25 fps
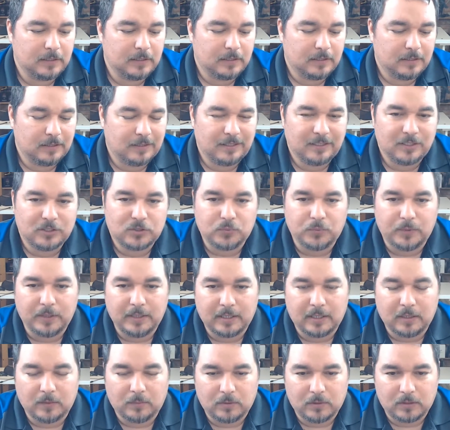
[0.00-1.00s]
this
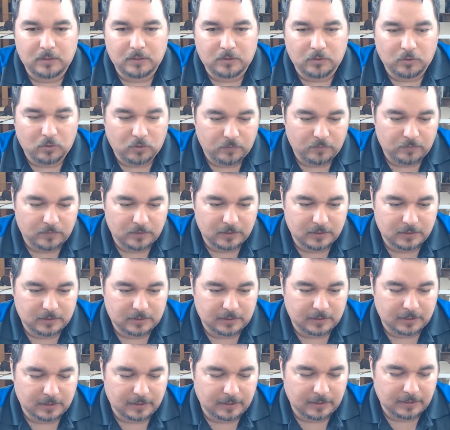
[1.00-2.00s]
week I want to go over this
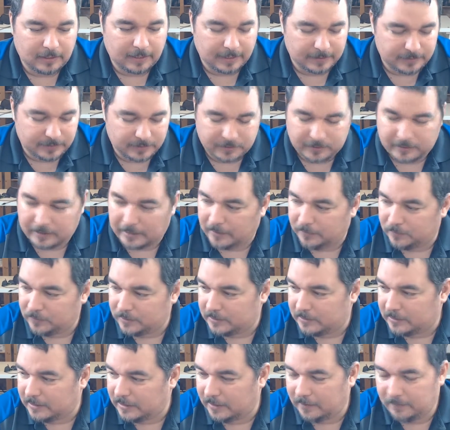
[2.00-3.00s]
uh, gadget that I
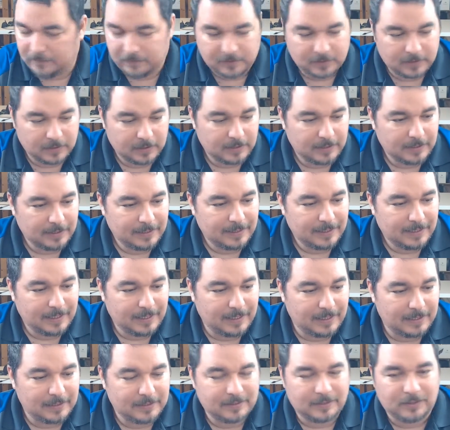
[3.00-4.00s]
received. It
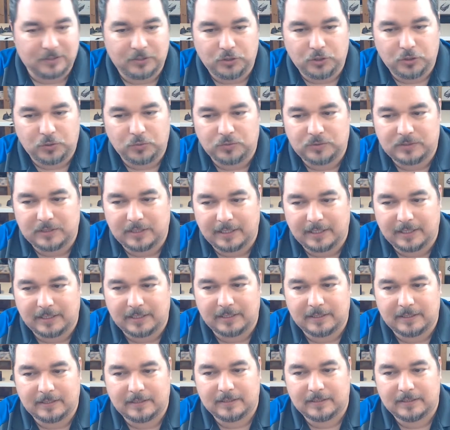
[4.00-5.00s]
is the
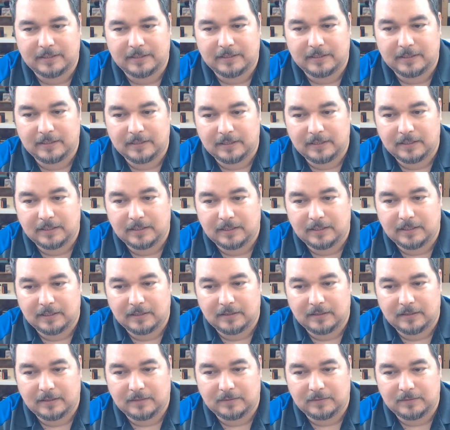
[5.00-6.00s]
U10.
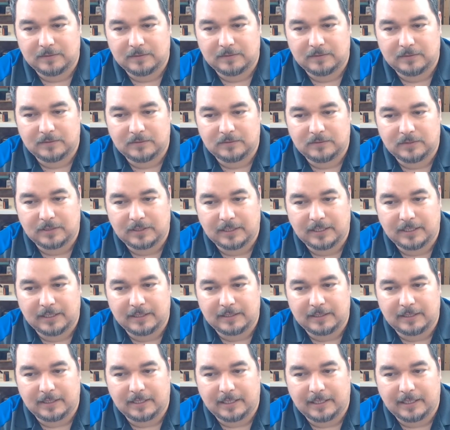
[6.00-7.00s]
Let's try to get
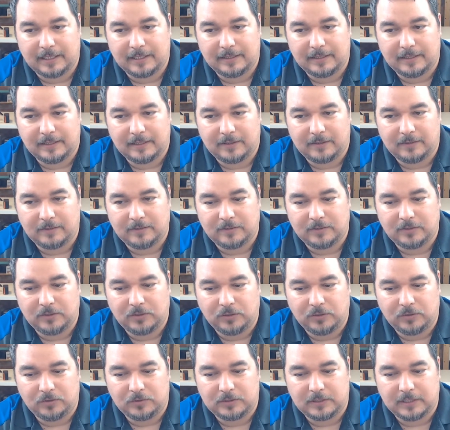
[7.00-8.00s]
the light there.
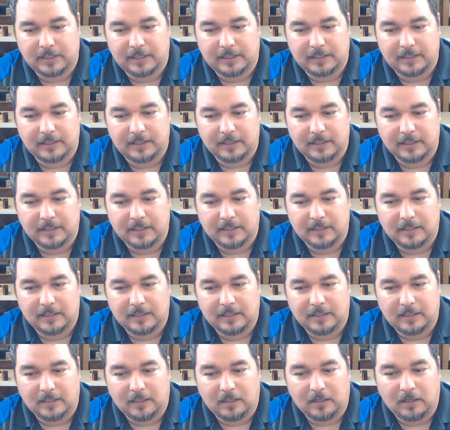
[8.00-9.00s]
U10
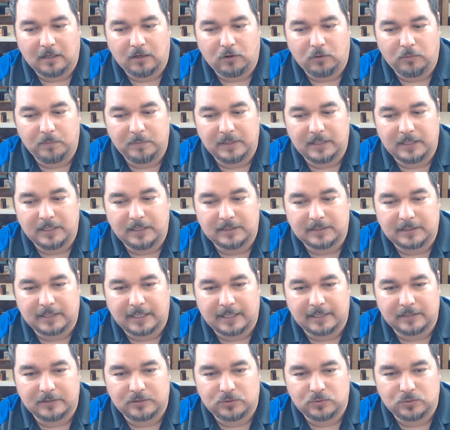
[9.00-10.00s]
uh, OBD
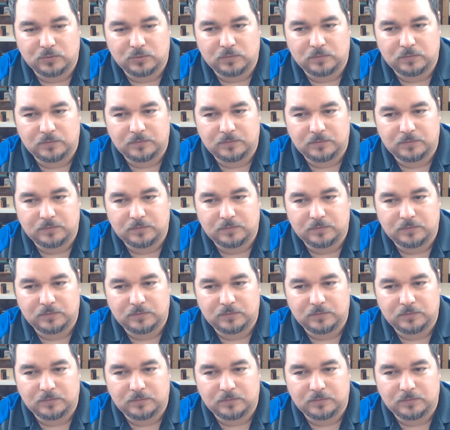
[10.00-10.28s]
scan tool,